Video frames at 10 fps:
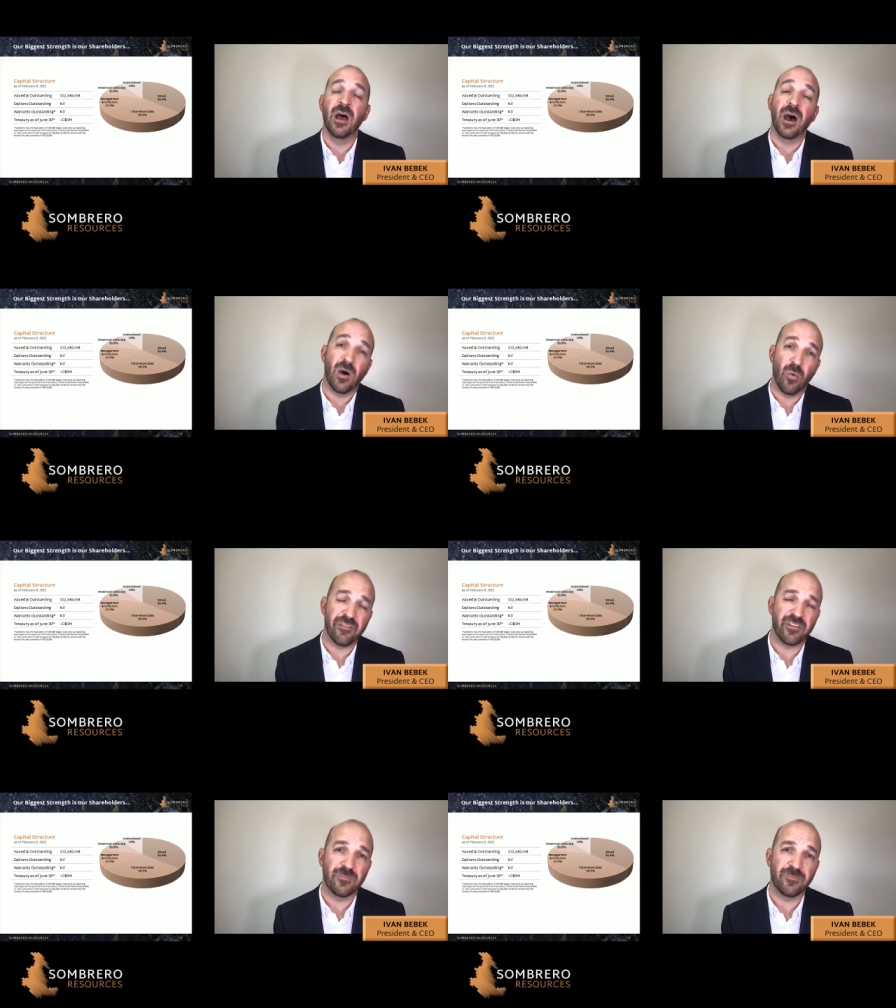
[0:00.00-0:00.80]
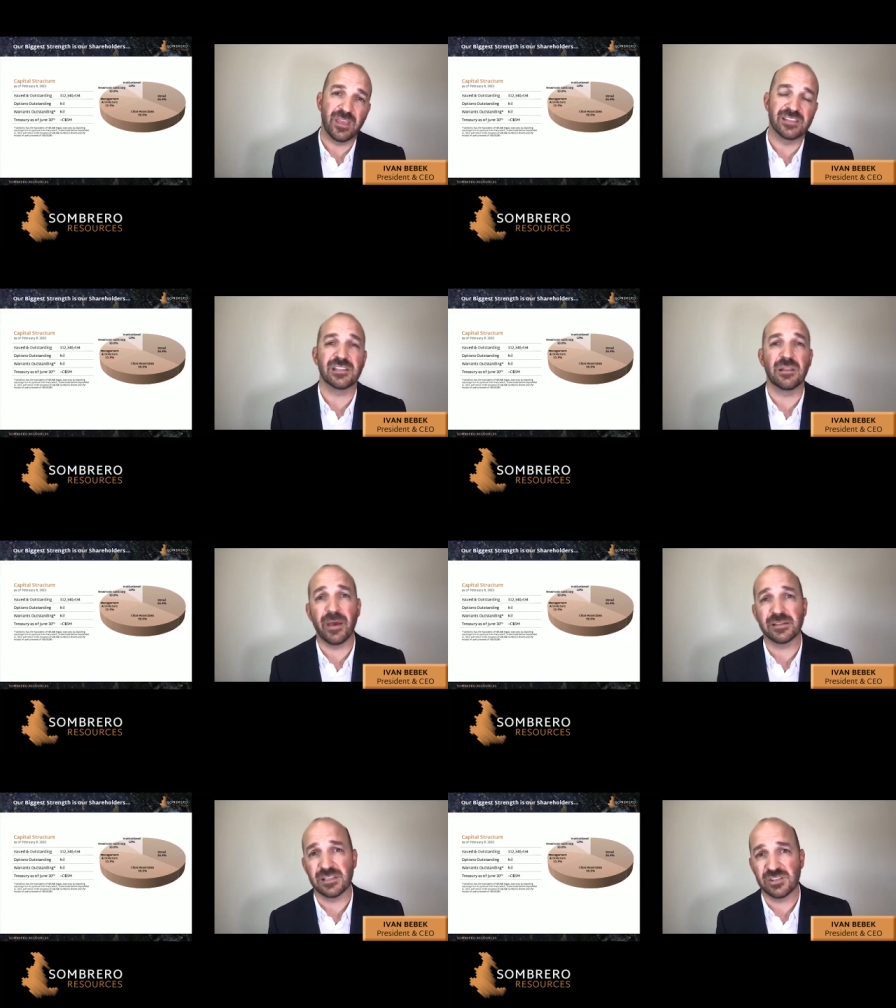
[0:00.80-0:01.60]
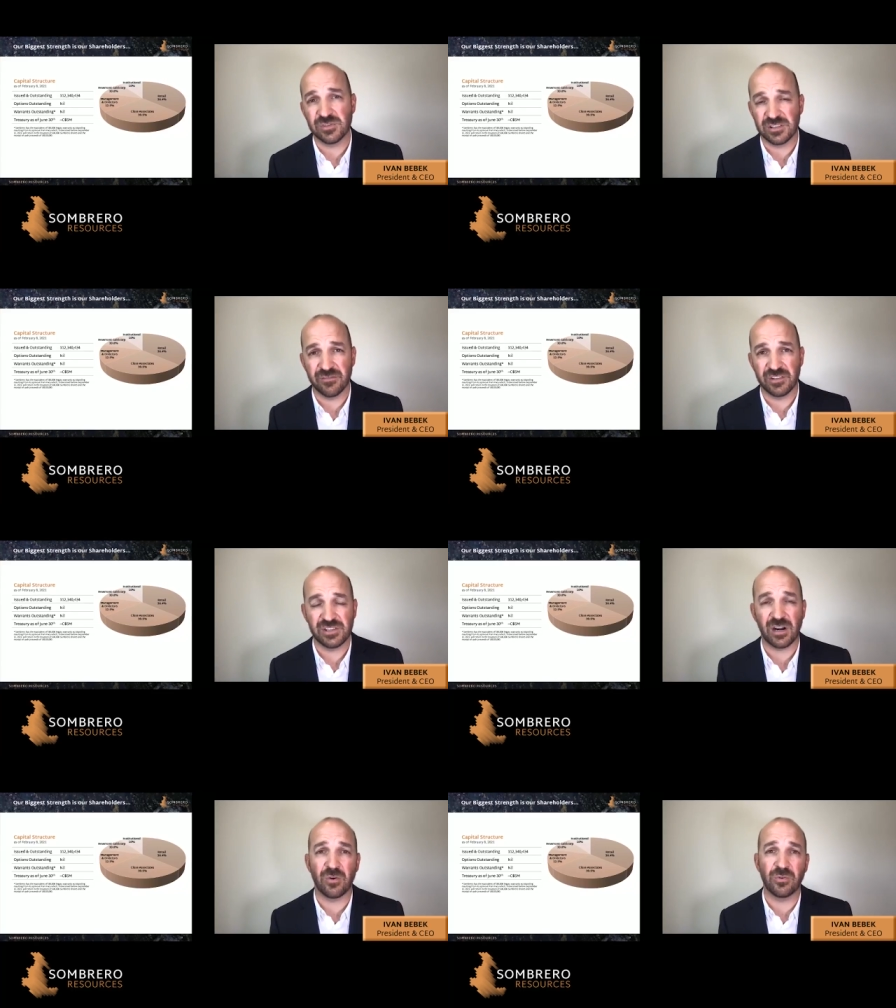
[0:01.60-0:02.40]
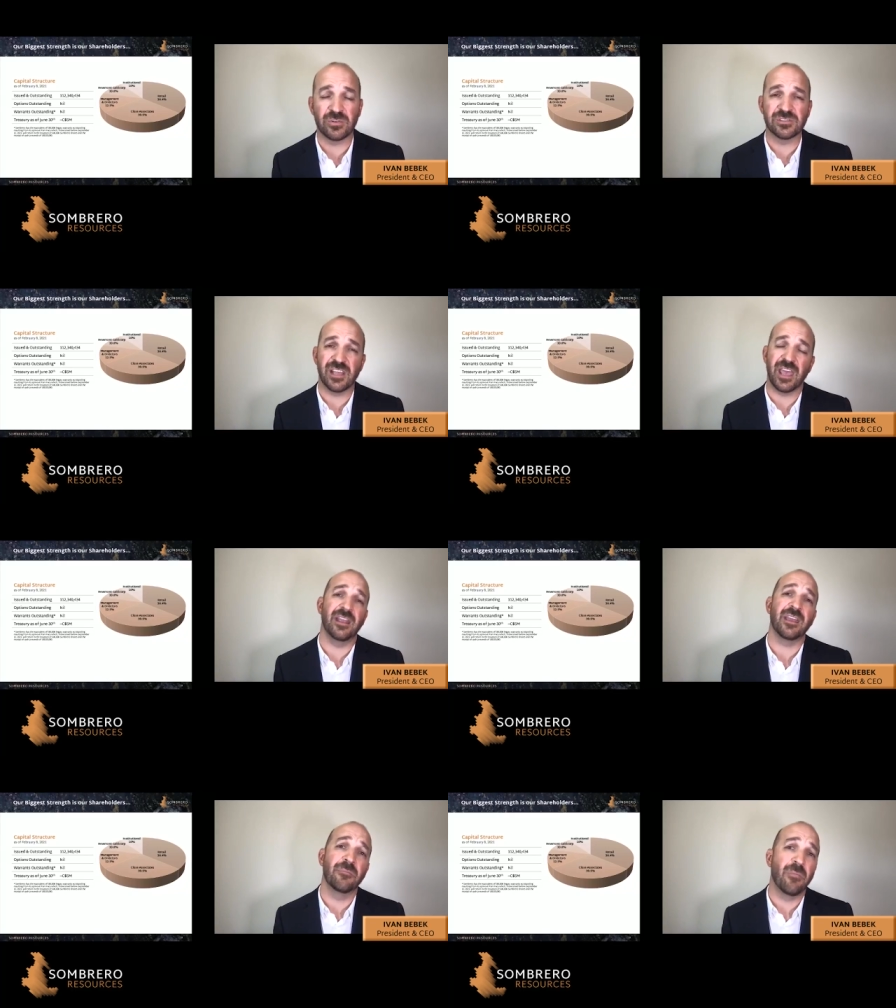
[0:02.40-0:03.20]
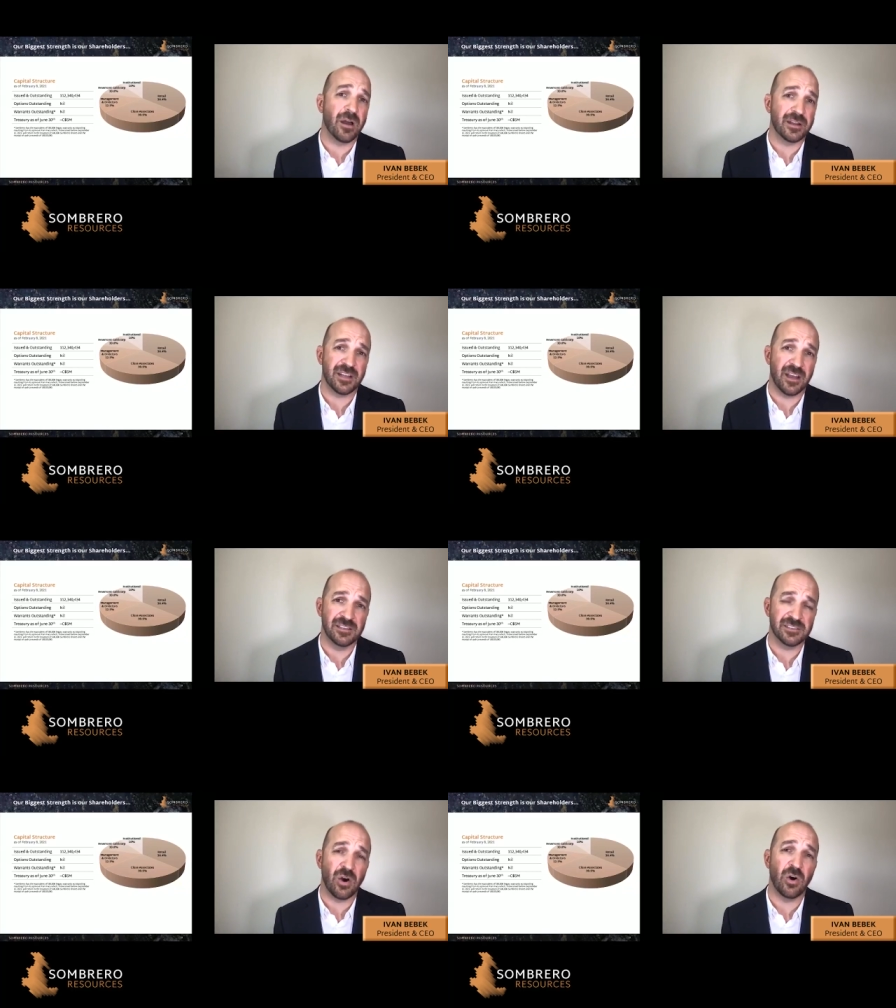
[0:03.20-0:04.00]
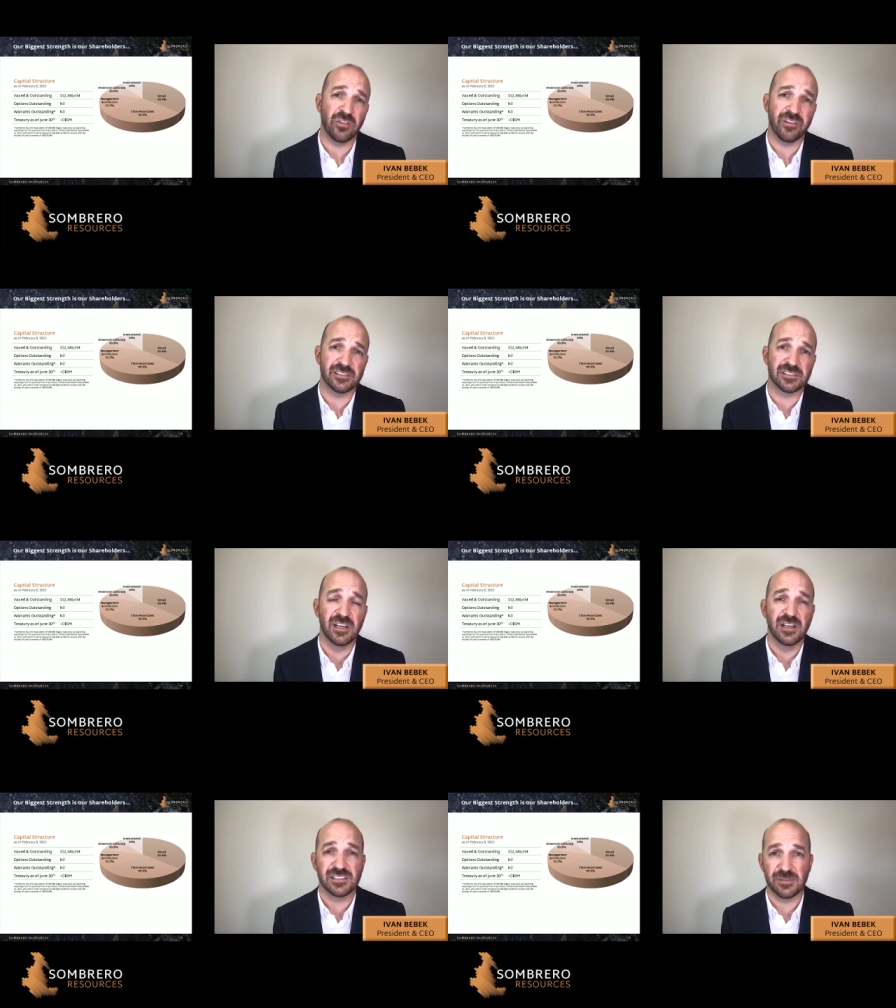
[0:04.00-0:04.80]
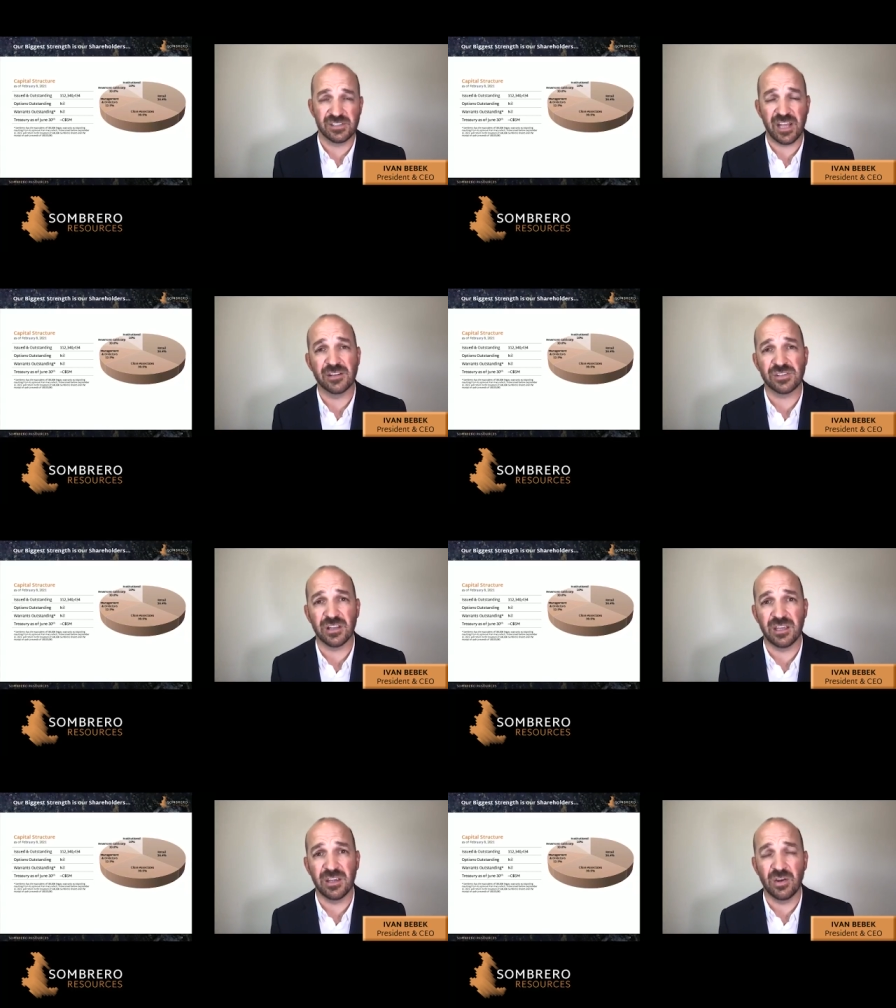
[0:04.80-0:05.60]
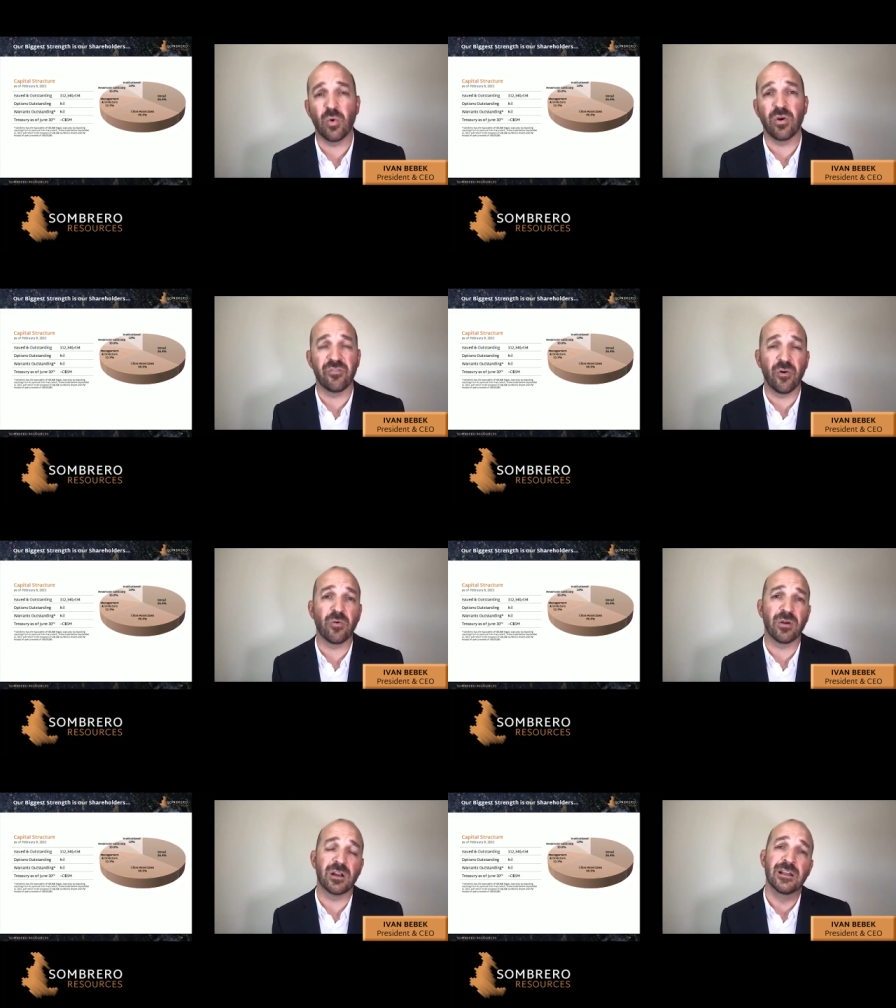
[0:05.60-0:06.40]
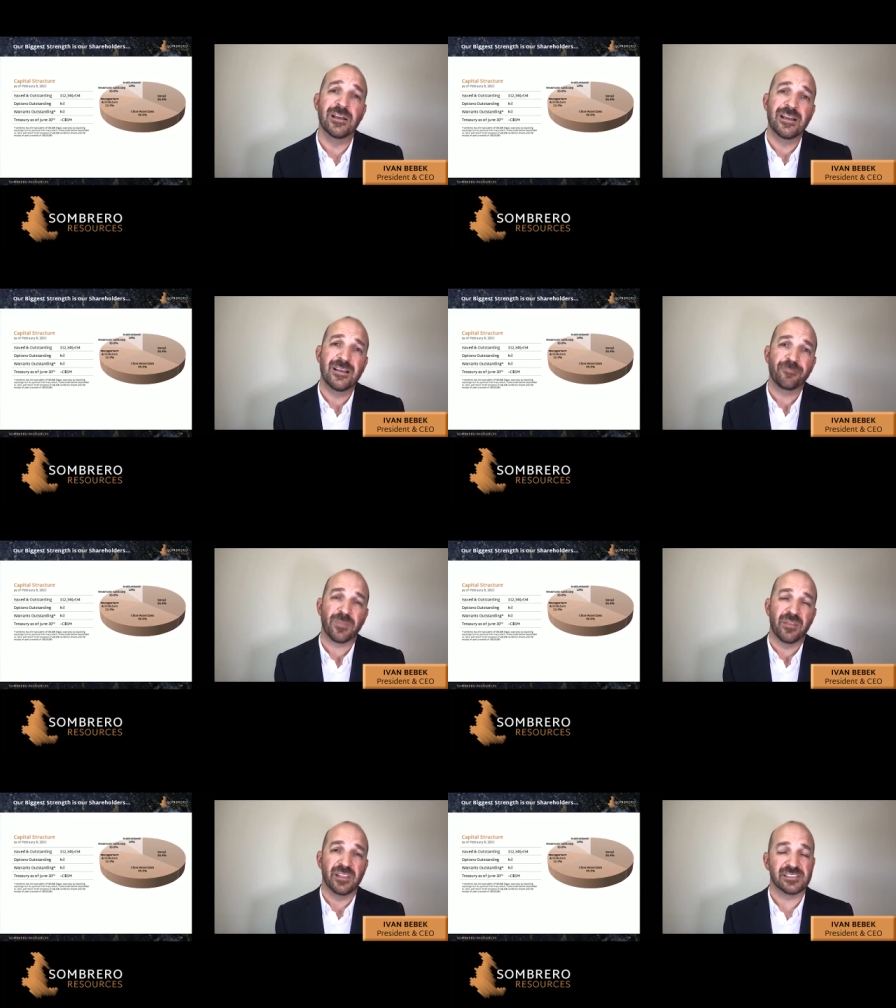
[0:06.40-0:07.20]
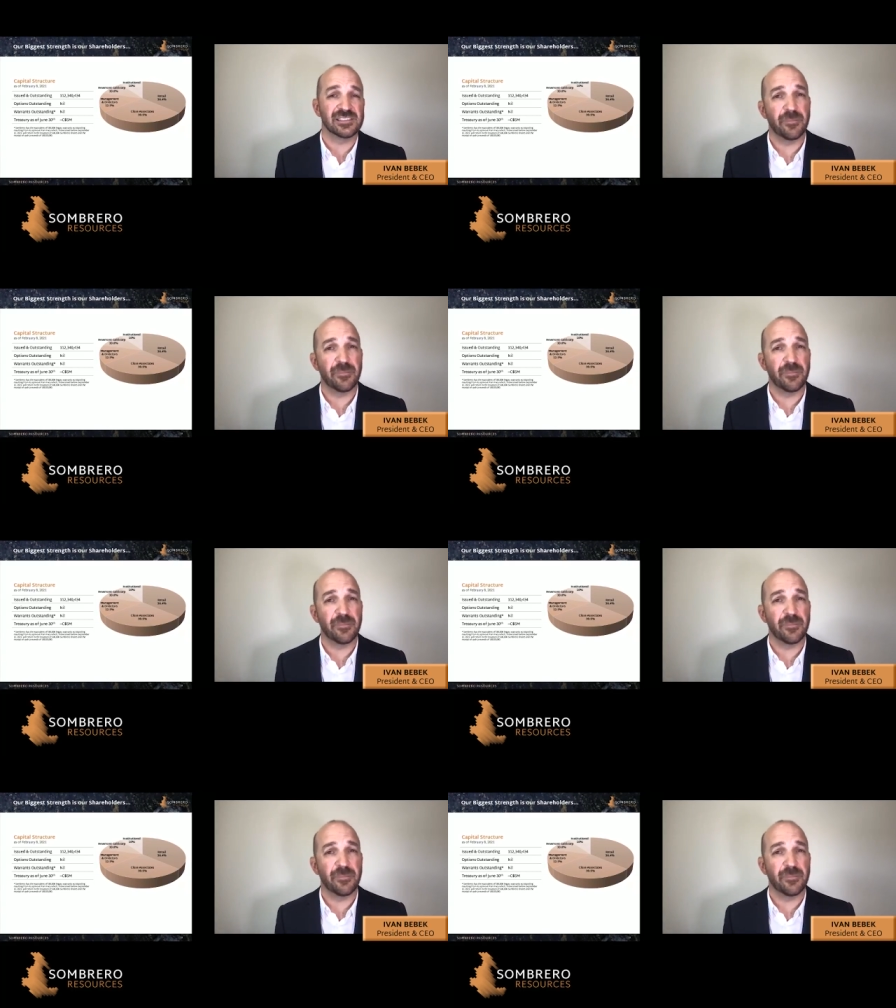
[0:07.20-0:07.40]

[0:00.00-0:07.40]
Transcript: However, it's in the best interest of the shareholders and it can monetize all of us substantially going forward this is